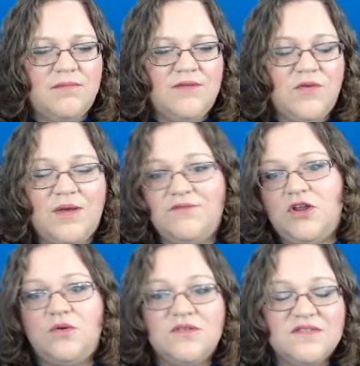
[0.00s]
if you have
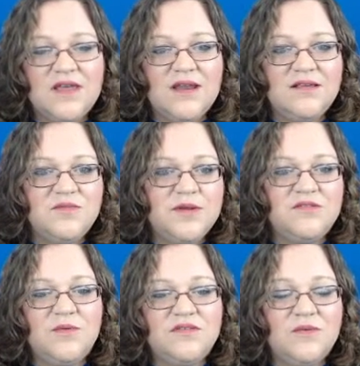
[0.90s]
no design
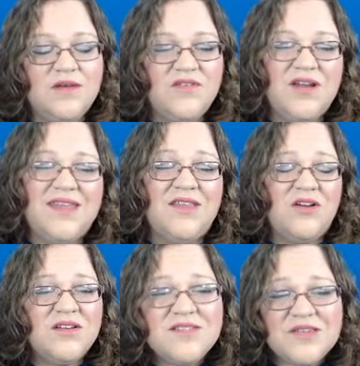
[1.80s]
experience whatsoever. And they're
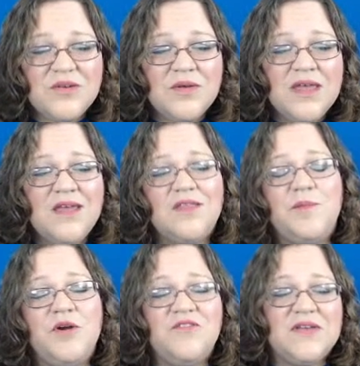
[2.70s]
also the
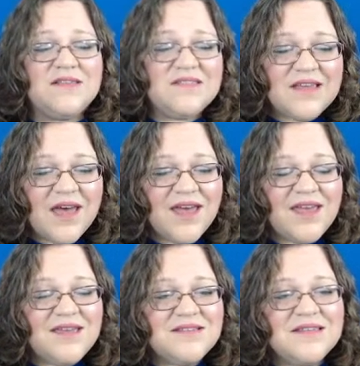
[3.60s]
perfect
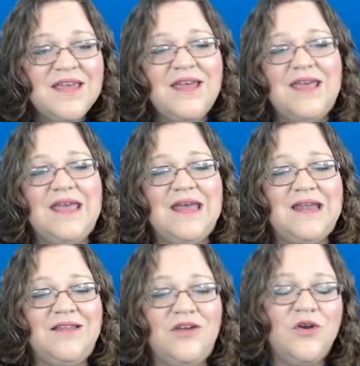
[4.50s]
size
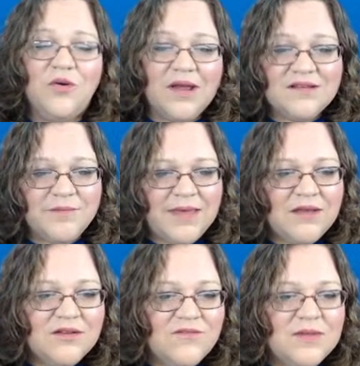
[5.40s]
and the correct
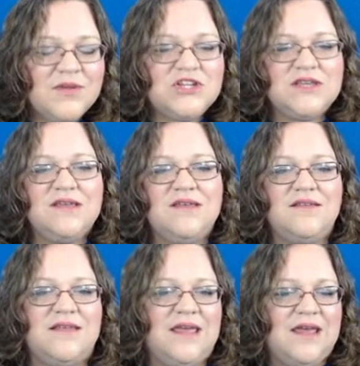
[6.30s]
amount of
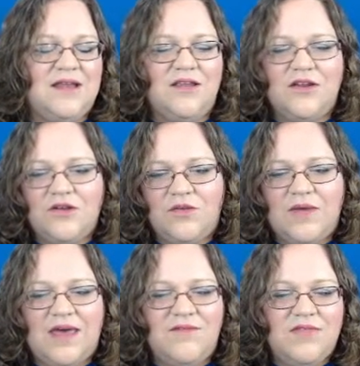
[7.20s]
images. And, you
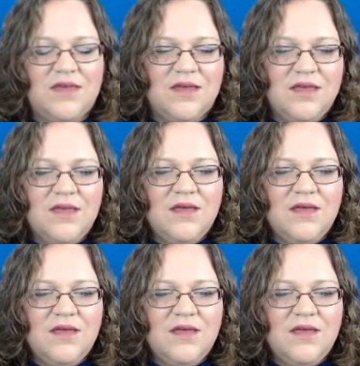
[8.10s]
have the,